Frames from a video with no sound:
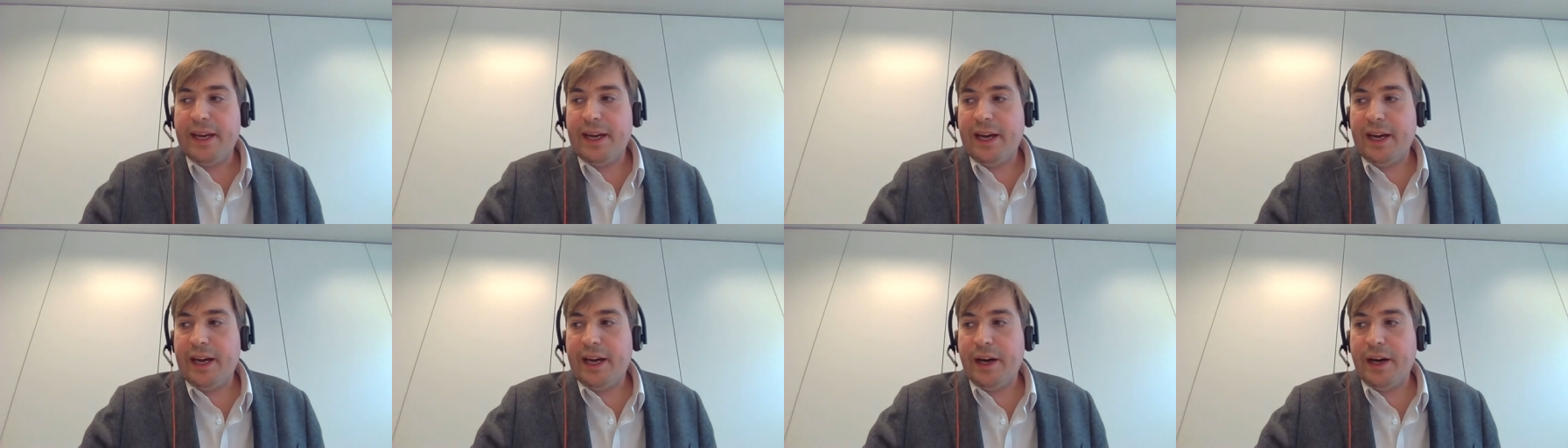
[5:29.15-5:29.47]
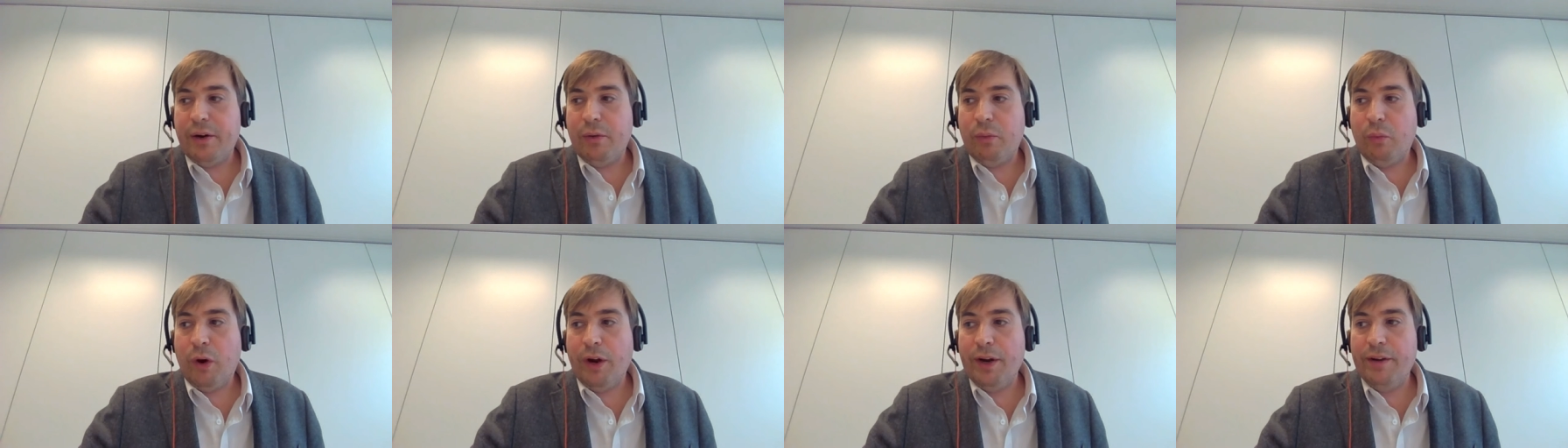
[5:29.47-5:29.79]
Uh,
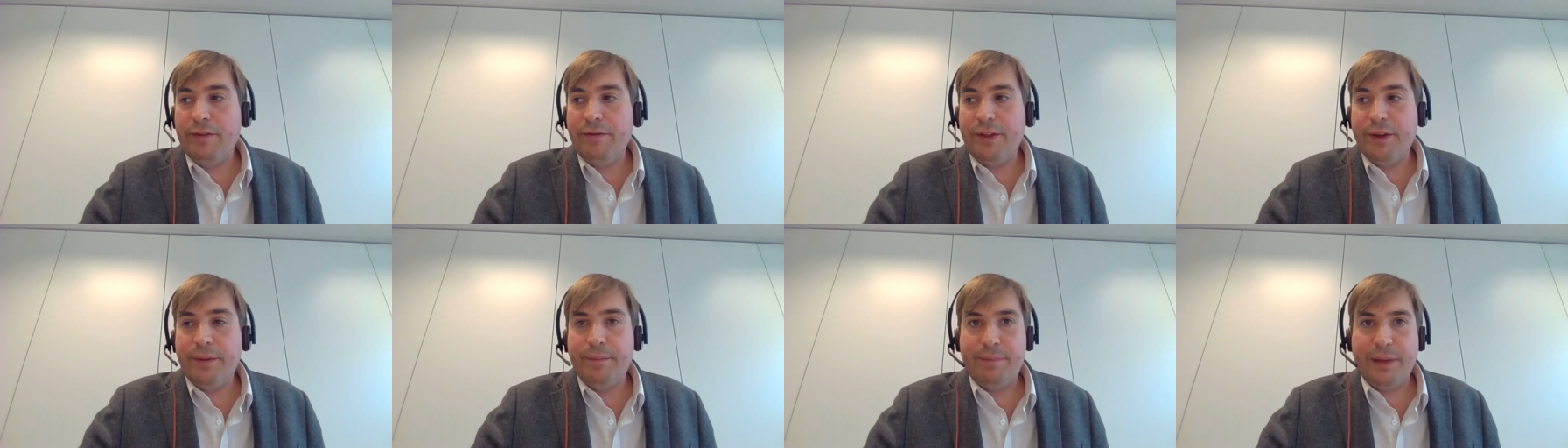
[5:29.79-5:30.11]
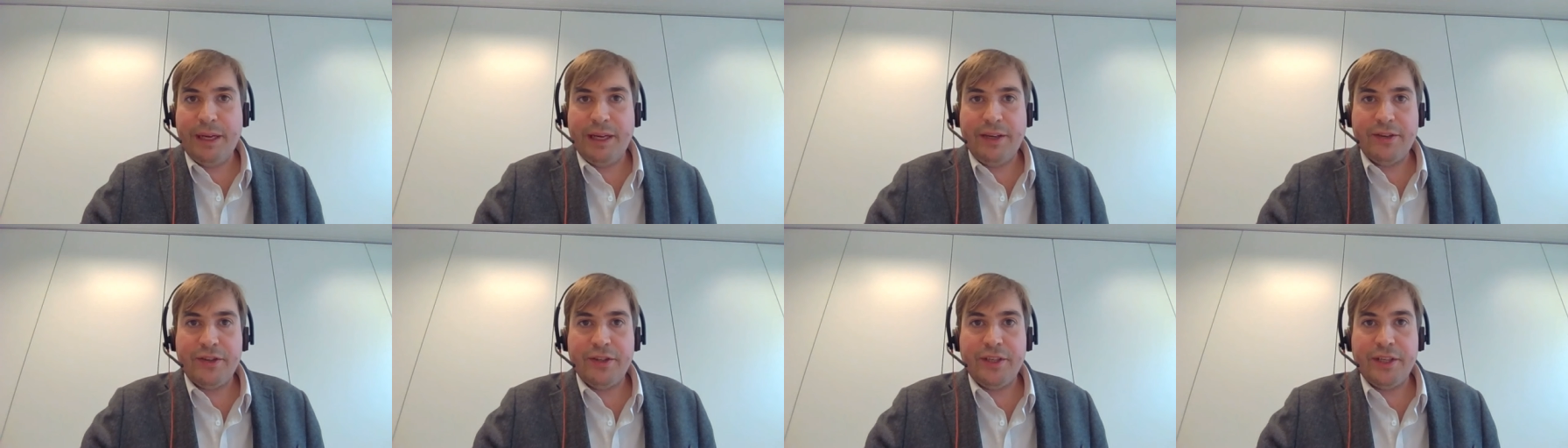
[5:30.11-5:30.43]
one of the
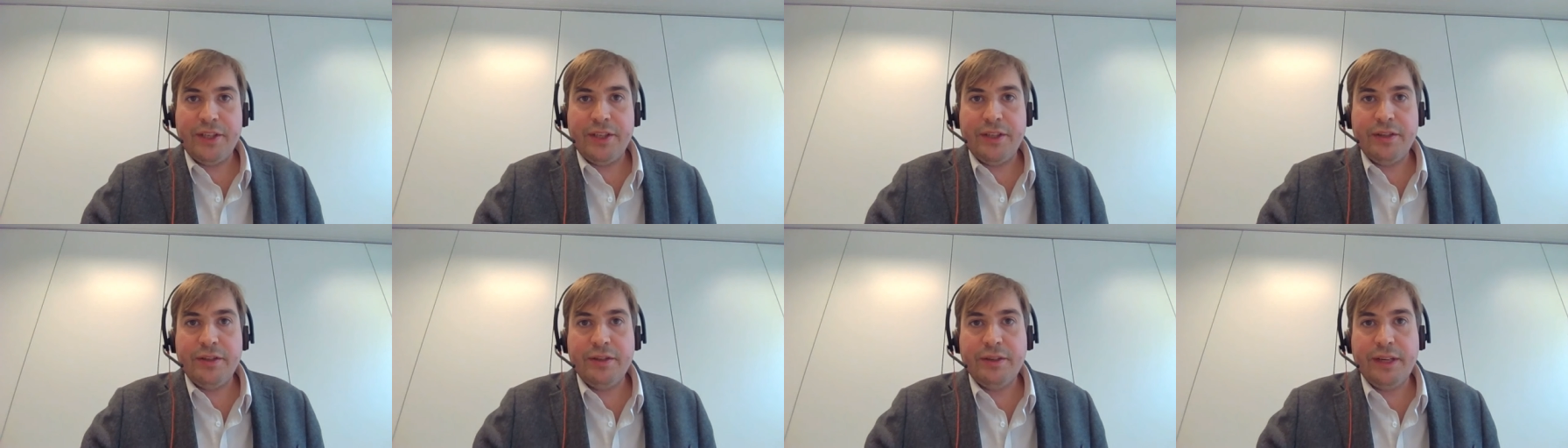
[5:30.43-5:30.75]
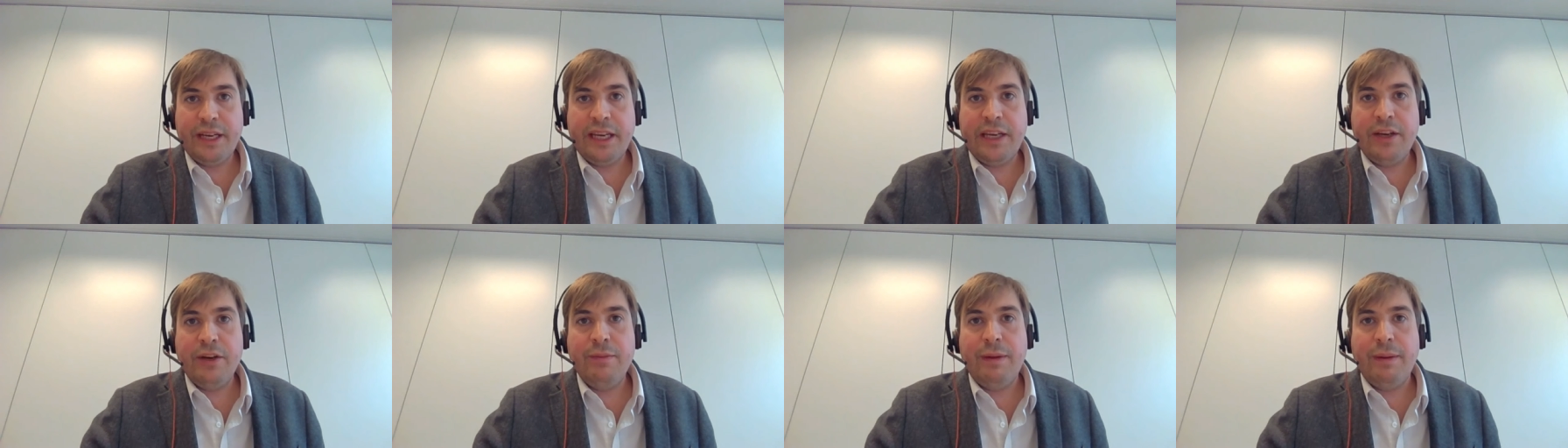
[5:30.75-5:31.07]
big traditional
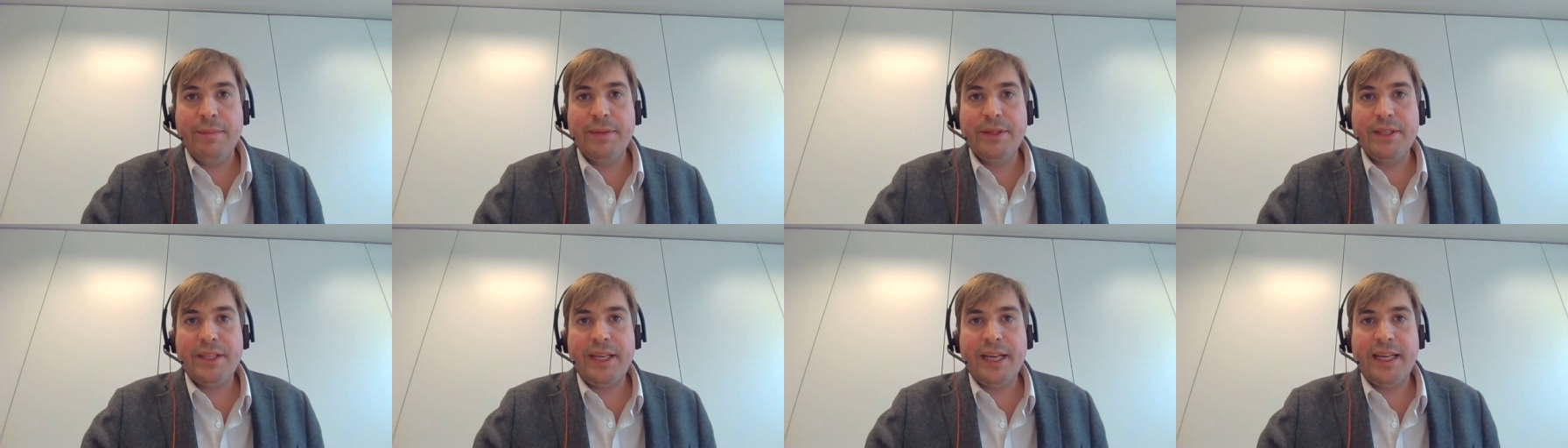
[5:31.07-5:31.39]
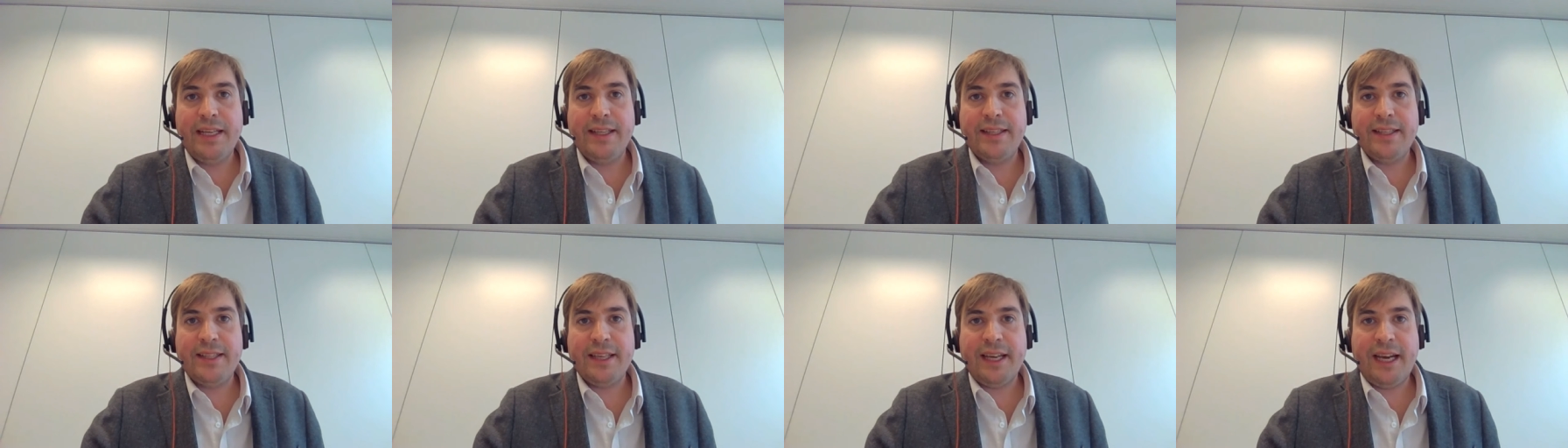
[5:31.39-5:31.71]
EU member
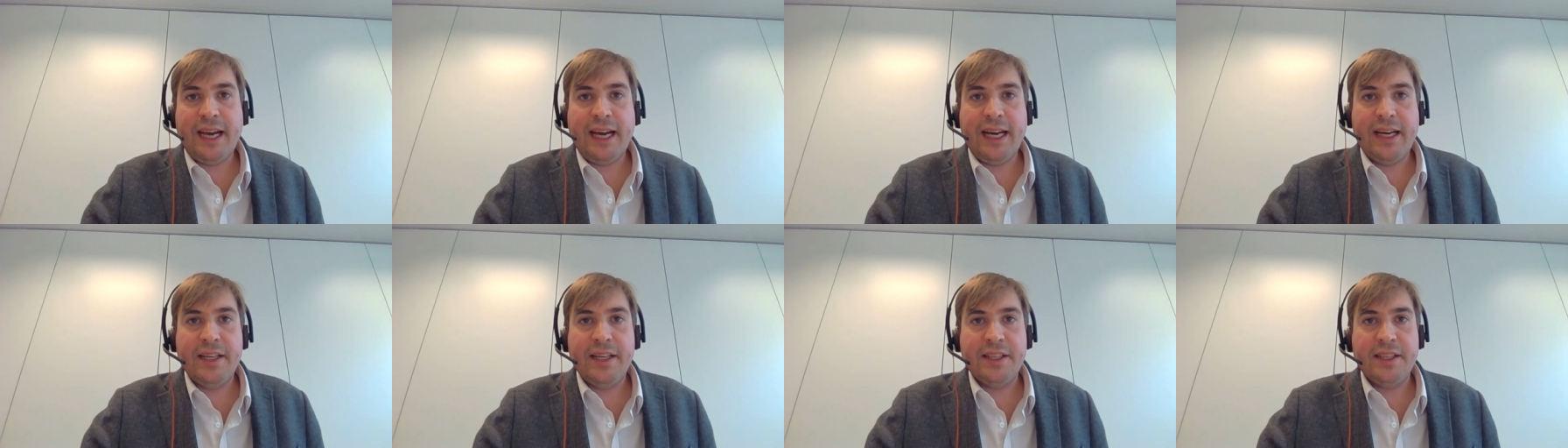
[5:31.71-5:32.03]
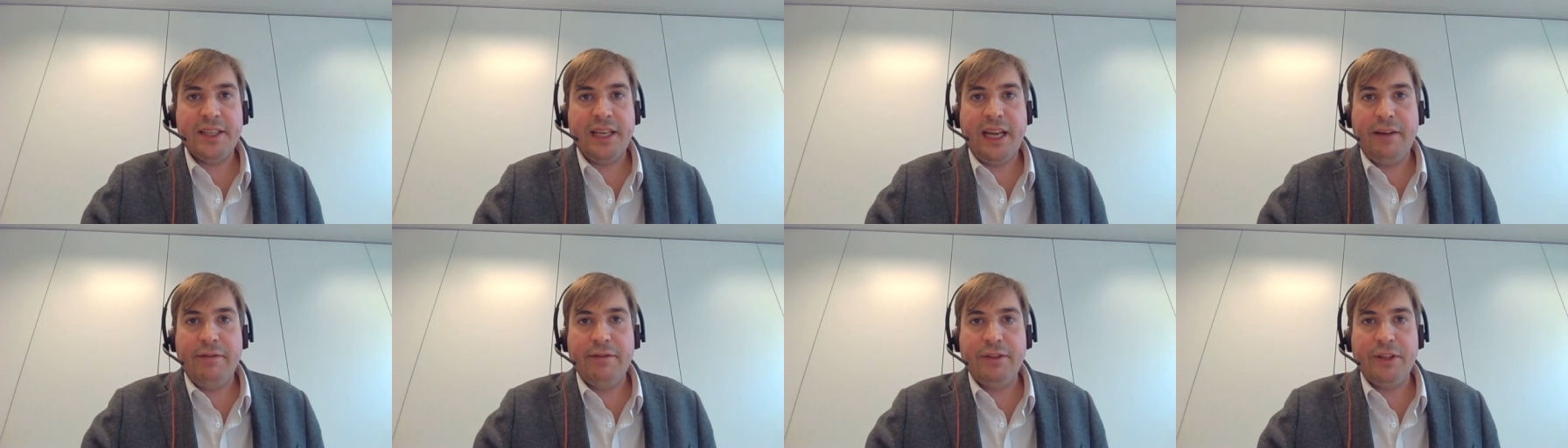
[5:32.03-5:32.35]
states has
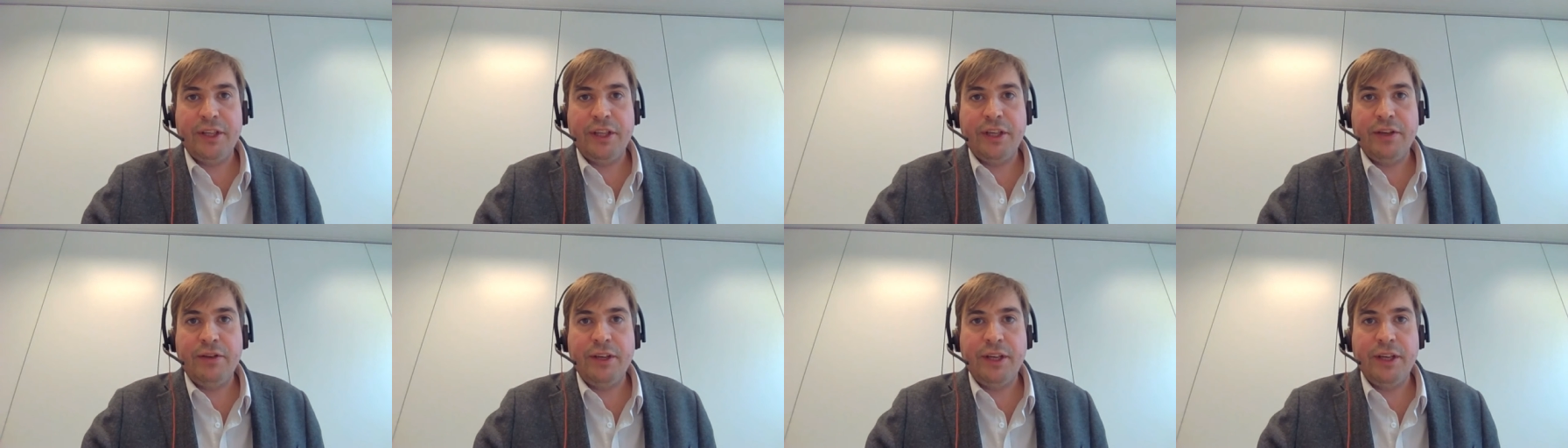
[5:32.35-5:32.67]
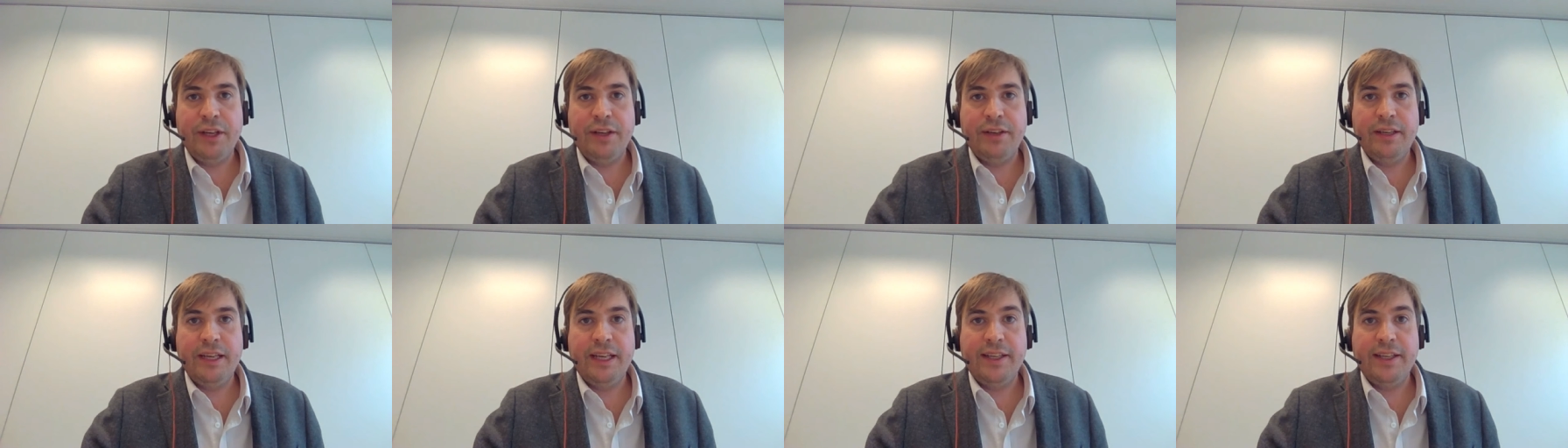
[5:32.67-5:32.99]
left the
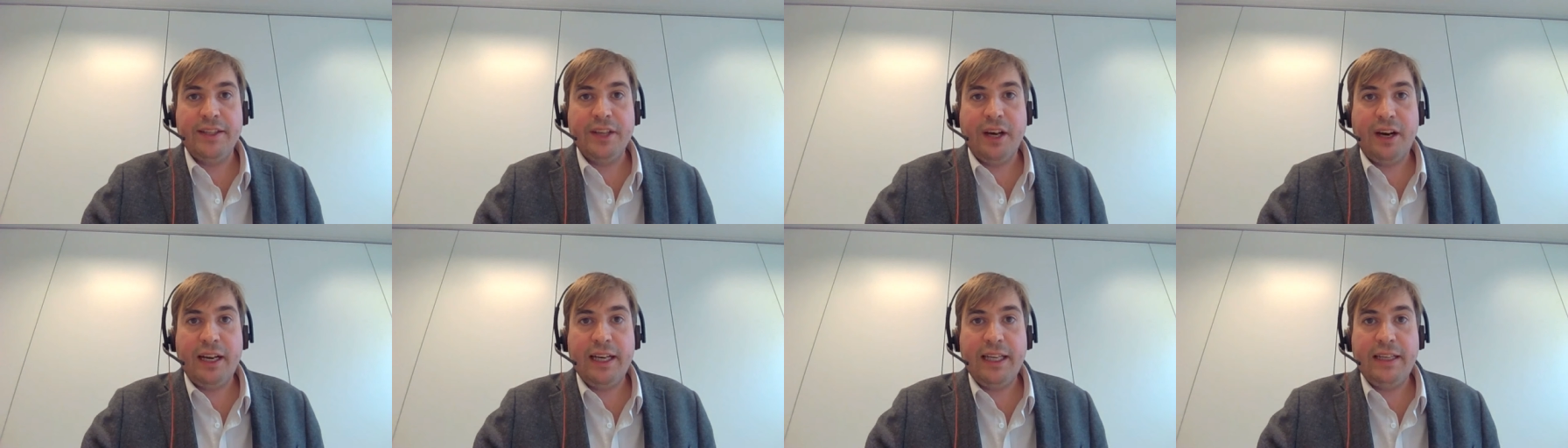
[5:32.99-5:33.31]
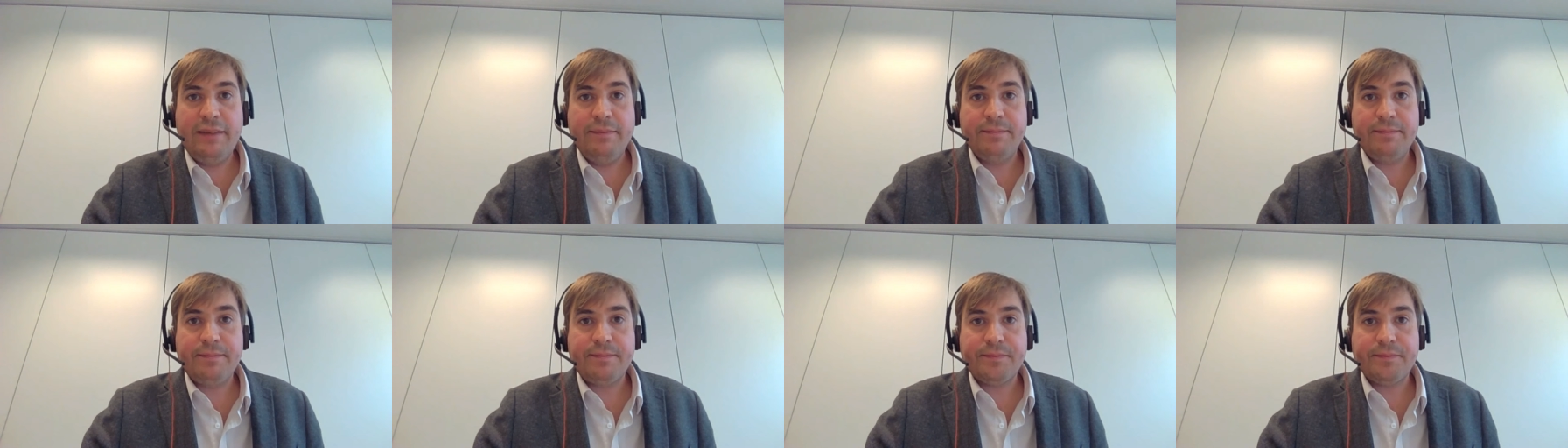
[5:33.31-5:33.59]
union entirely,